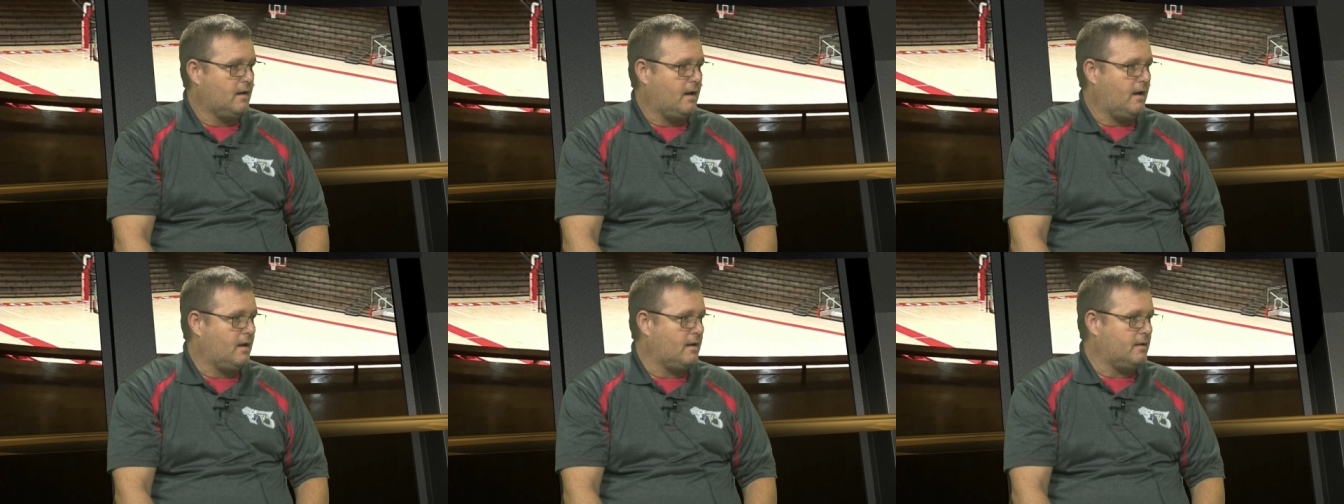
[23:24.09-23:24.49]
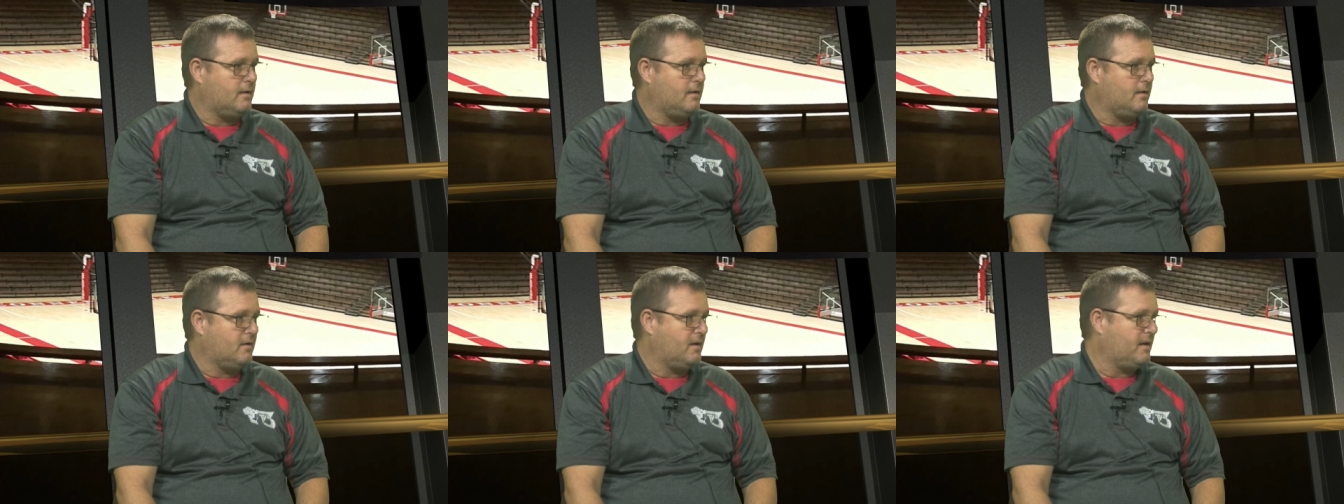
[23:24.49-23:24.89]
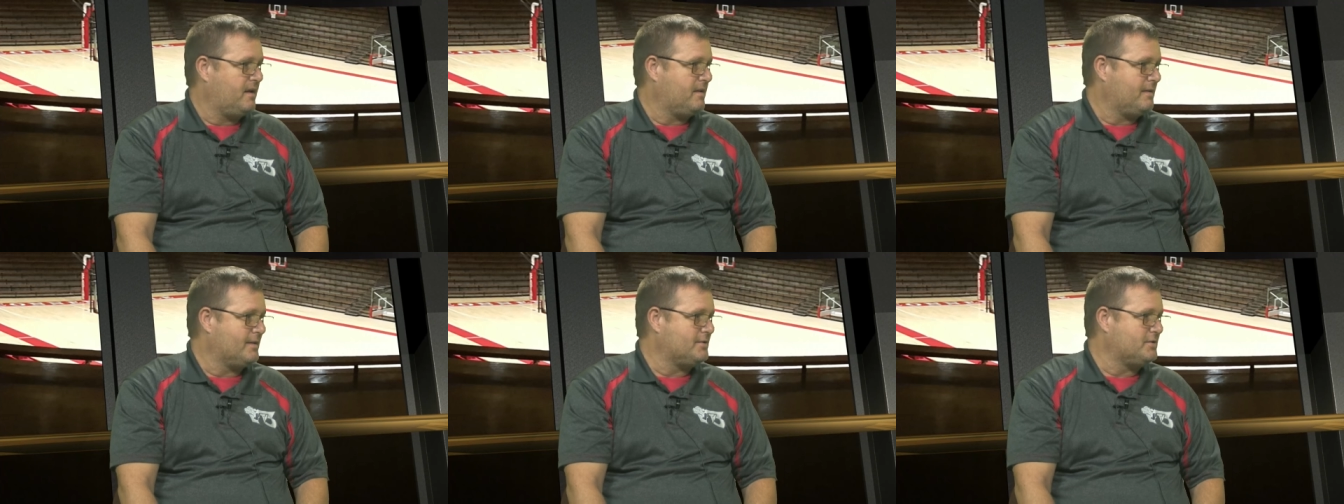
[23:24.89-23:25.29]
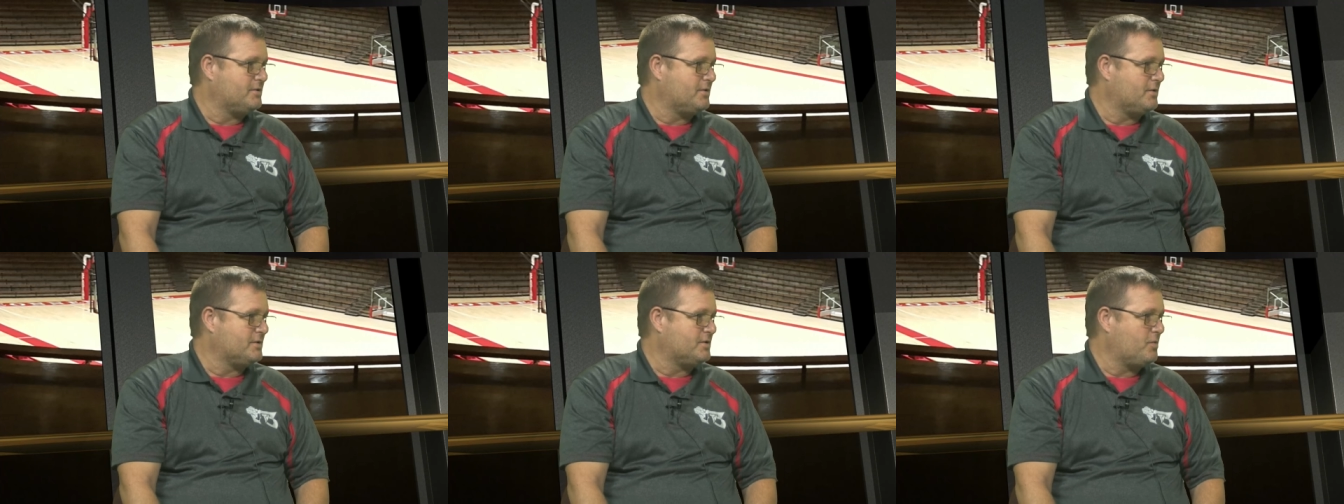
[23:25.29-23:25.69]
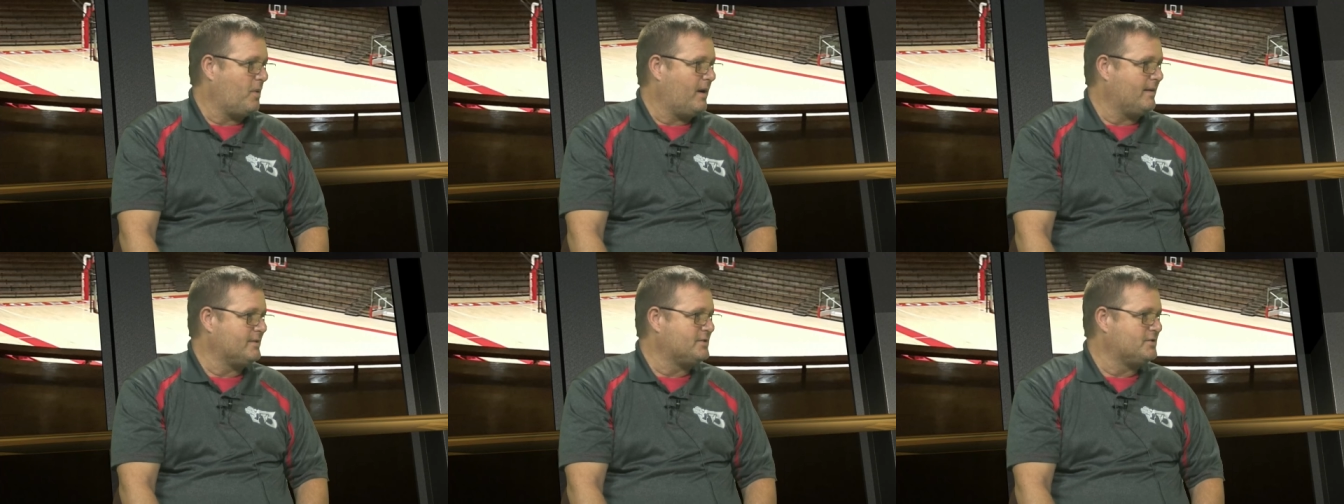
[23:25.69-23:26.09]
uh, you know, again, this is your
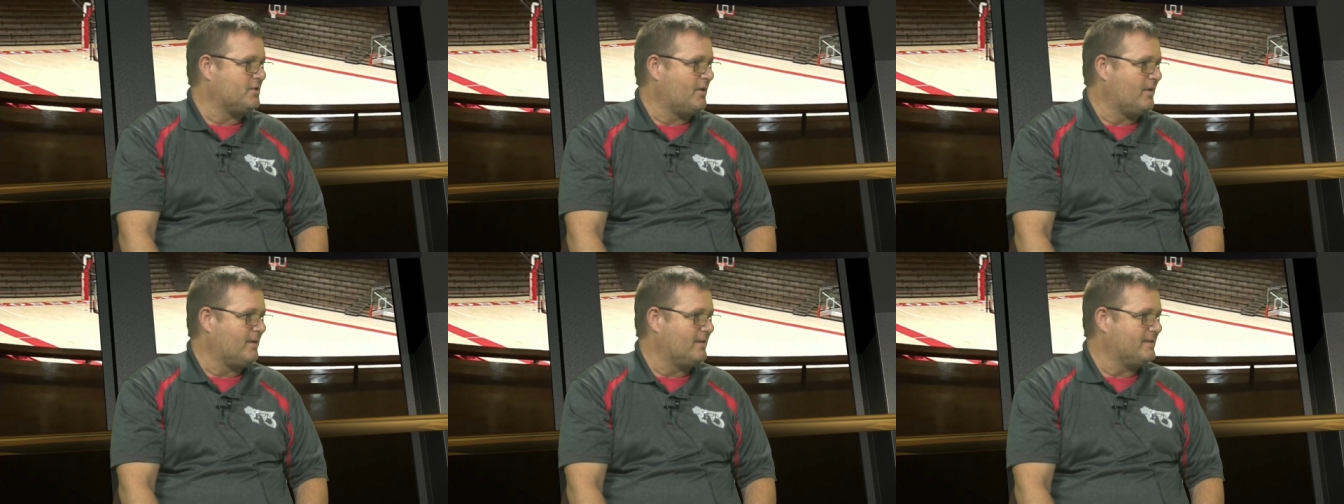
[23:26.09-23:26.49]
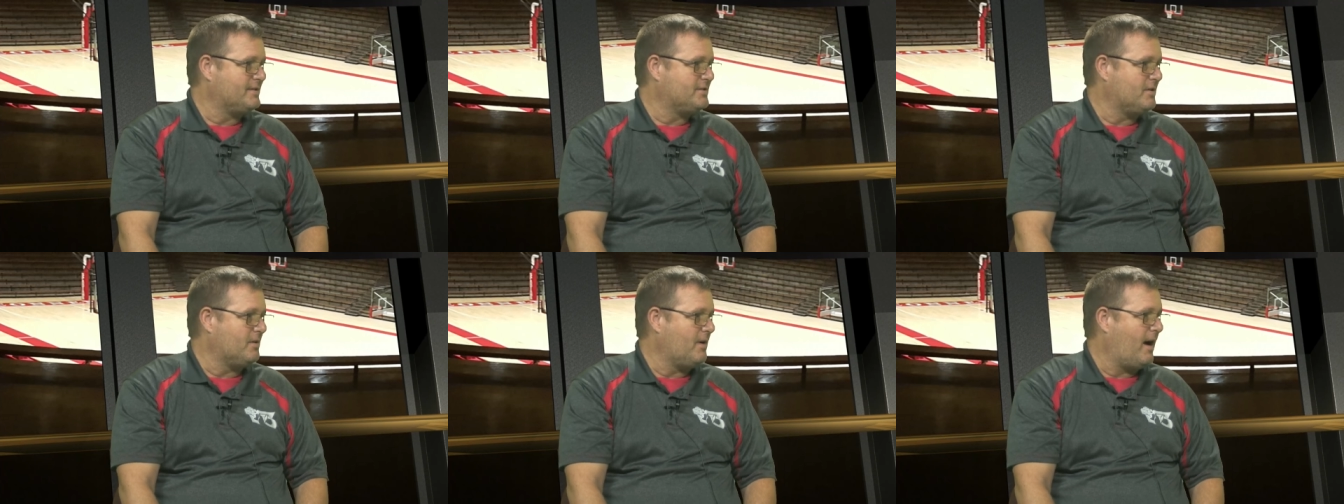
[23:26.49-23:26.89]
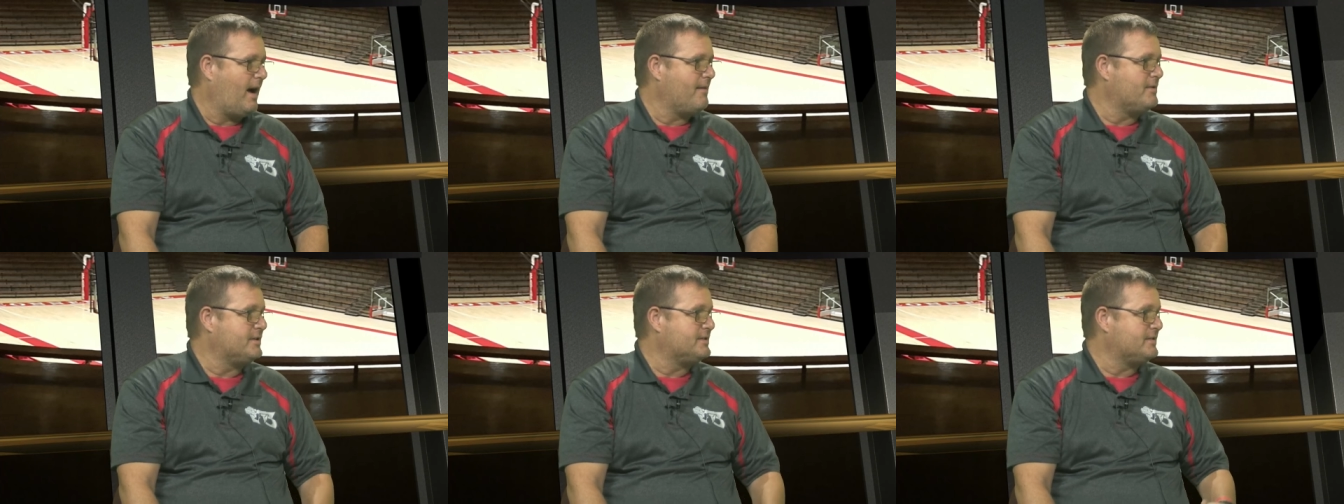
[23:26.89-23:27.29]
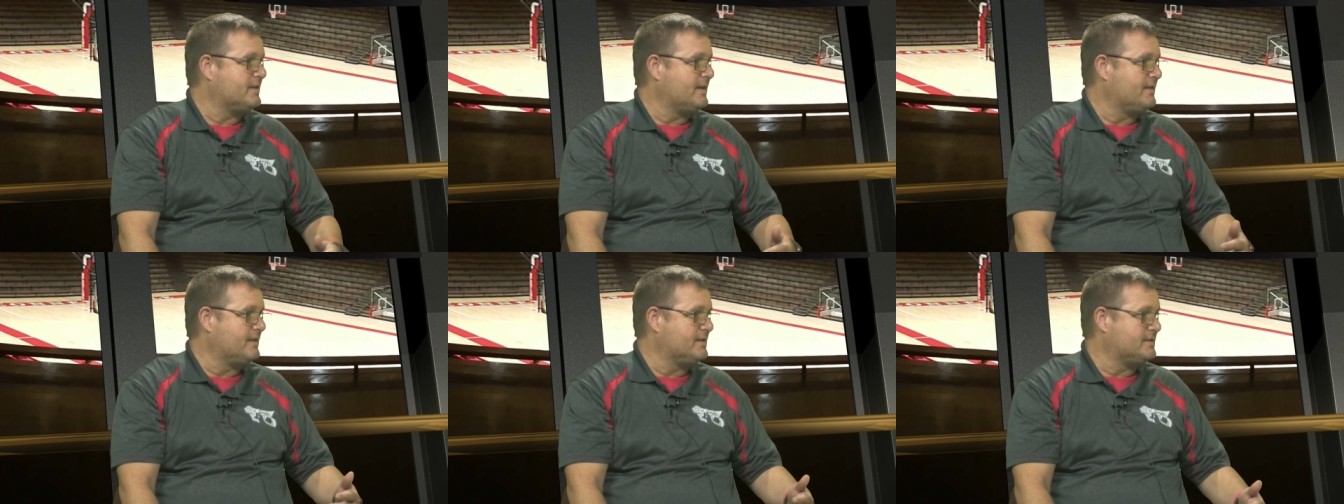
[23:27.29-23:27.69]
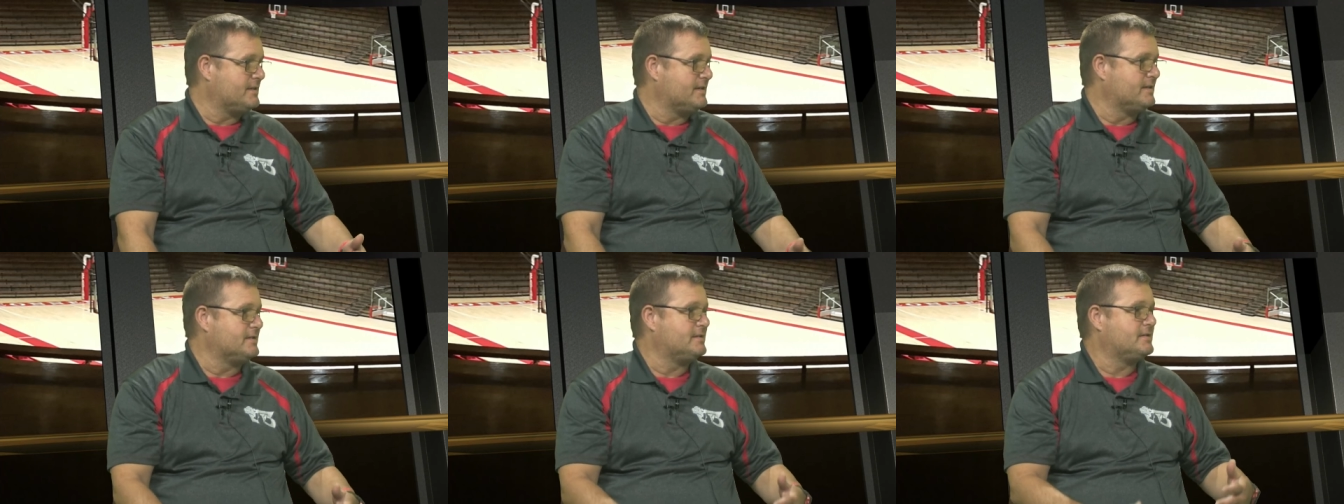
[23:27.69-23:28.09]
swan song. So obviously, this
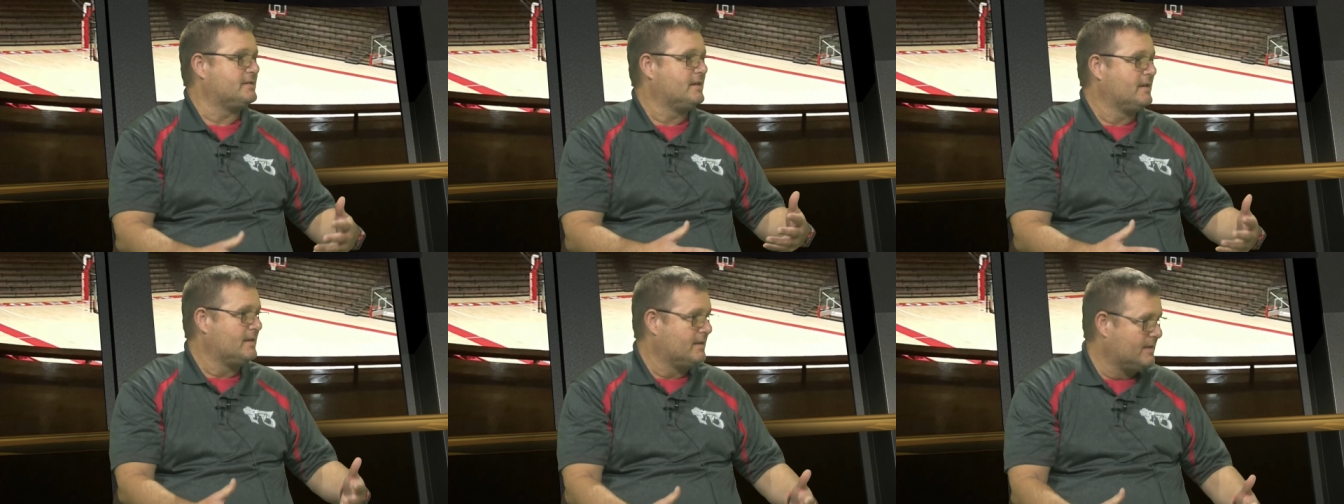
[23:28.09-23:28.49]
is.